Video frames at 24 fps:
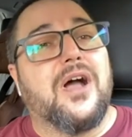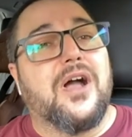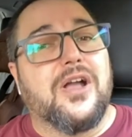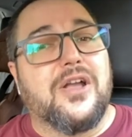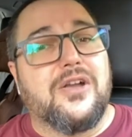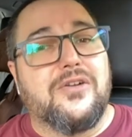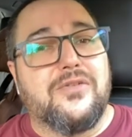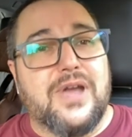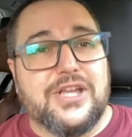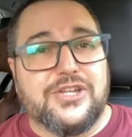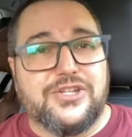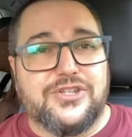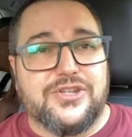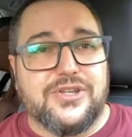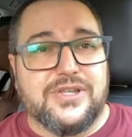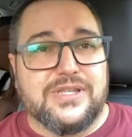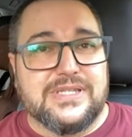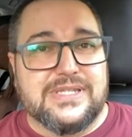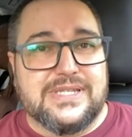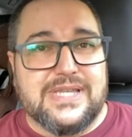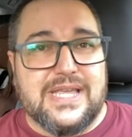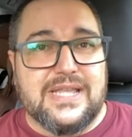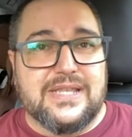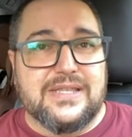
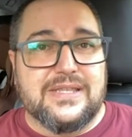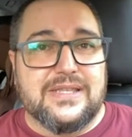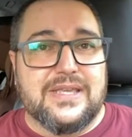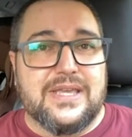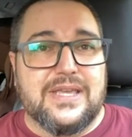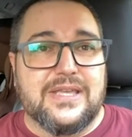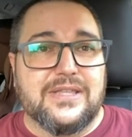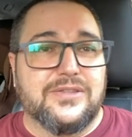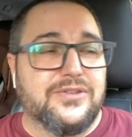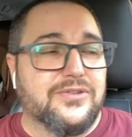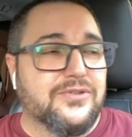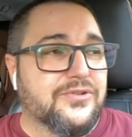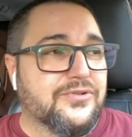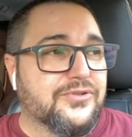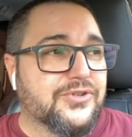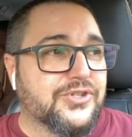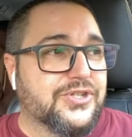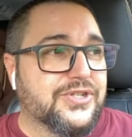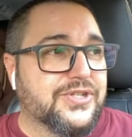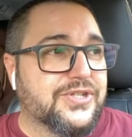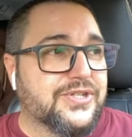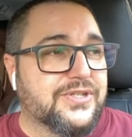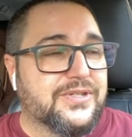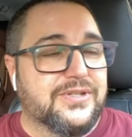questions and
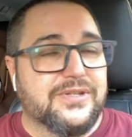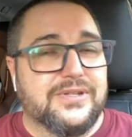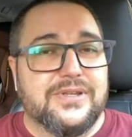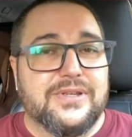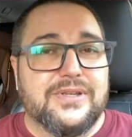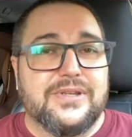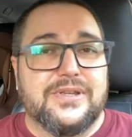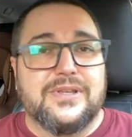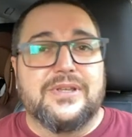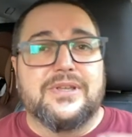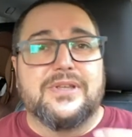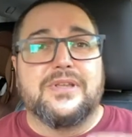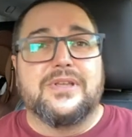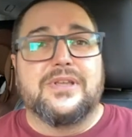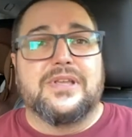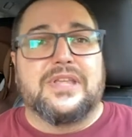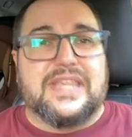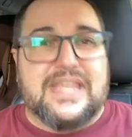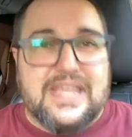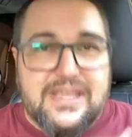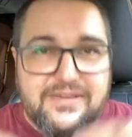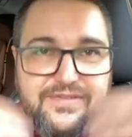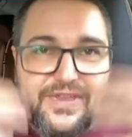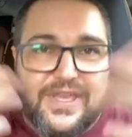just
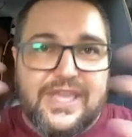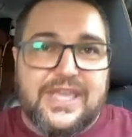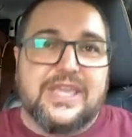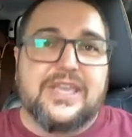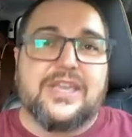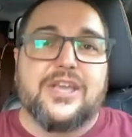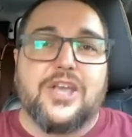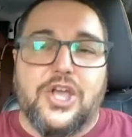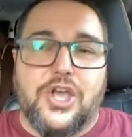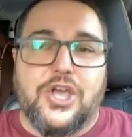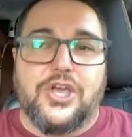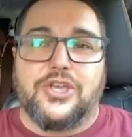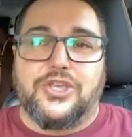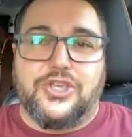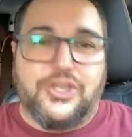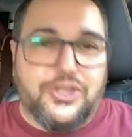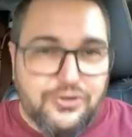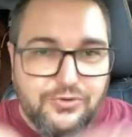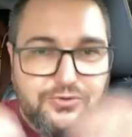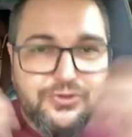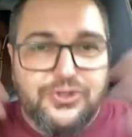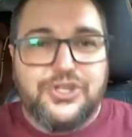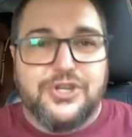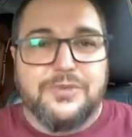giving a
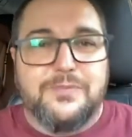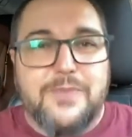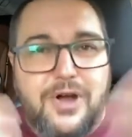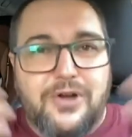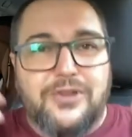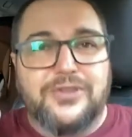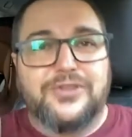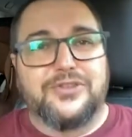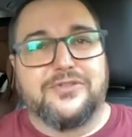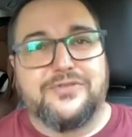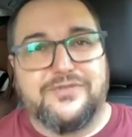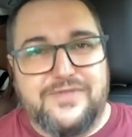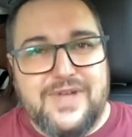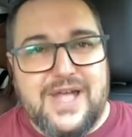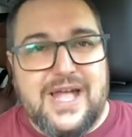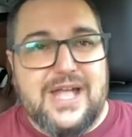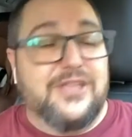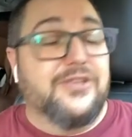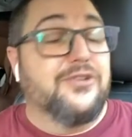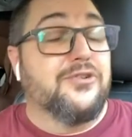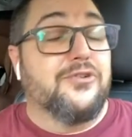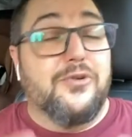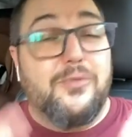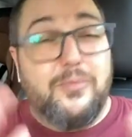huge amount of
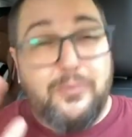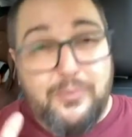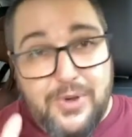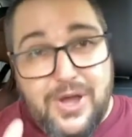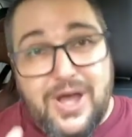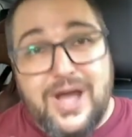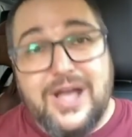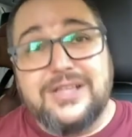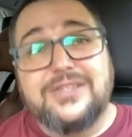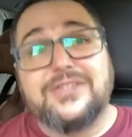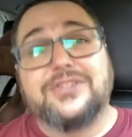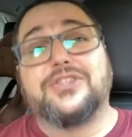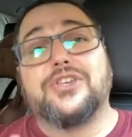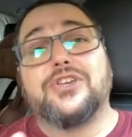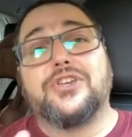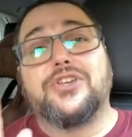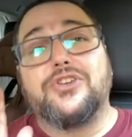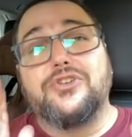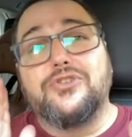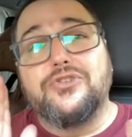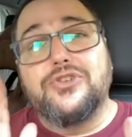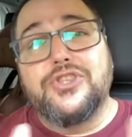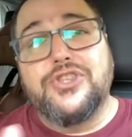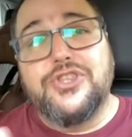value. But the
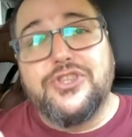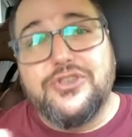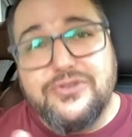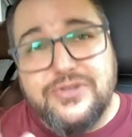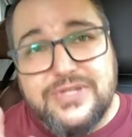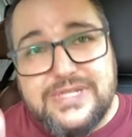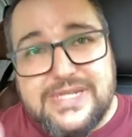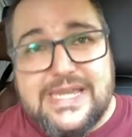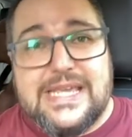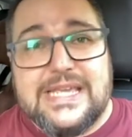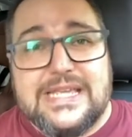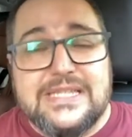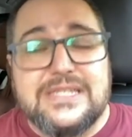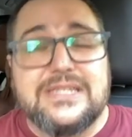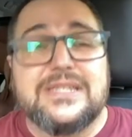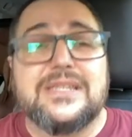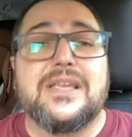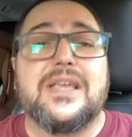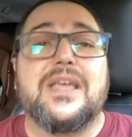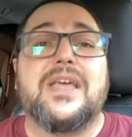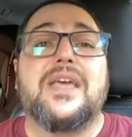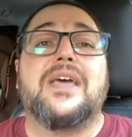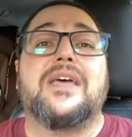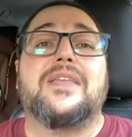good news is
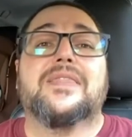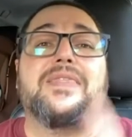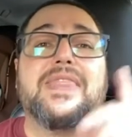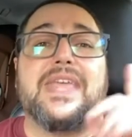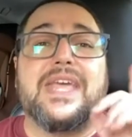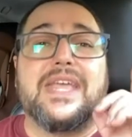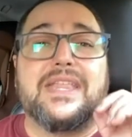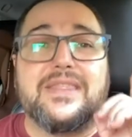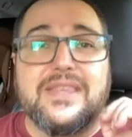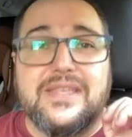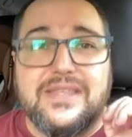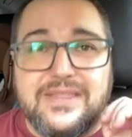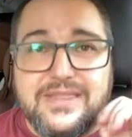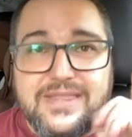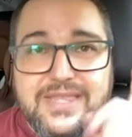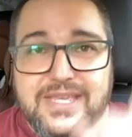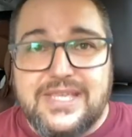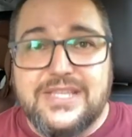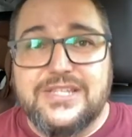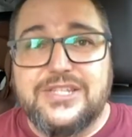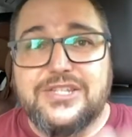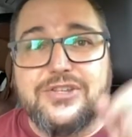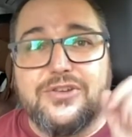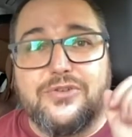that
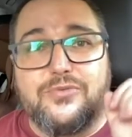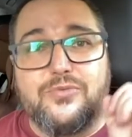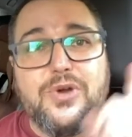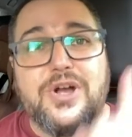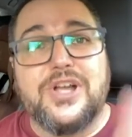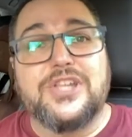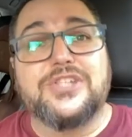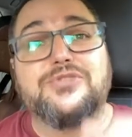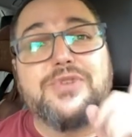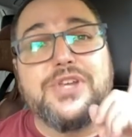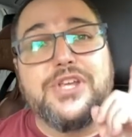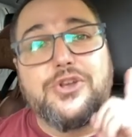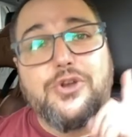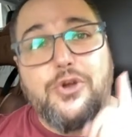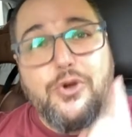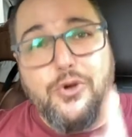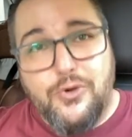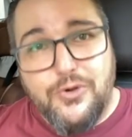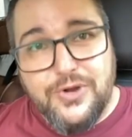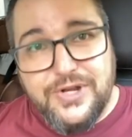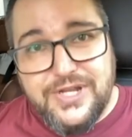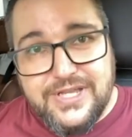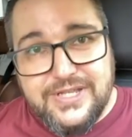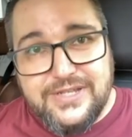this was
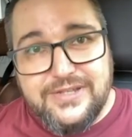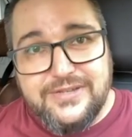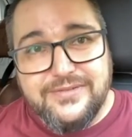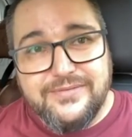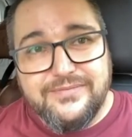recorded,